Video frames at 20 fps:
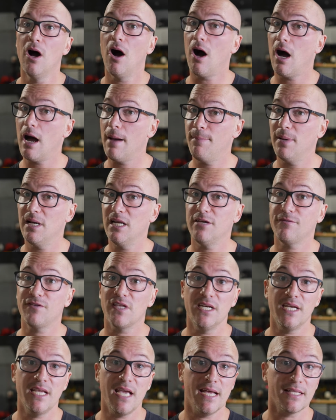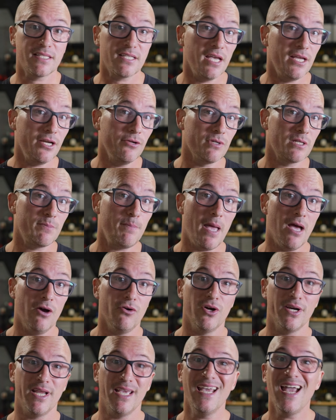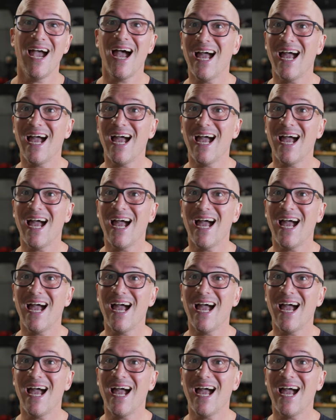I believe that the antenna is better on it,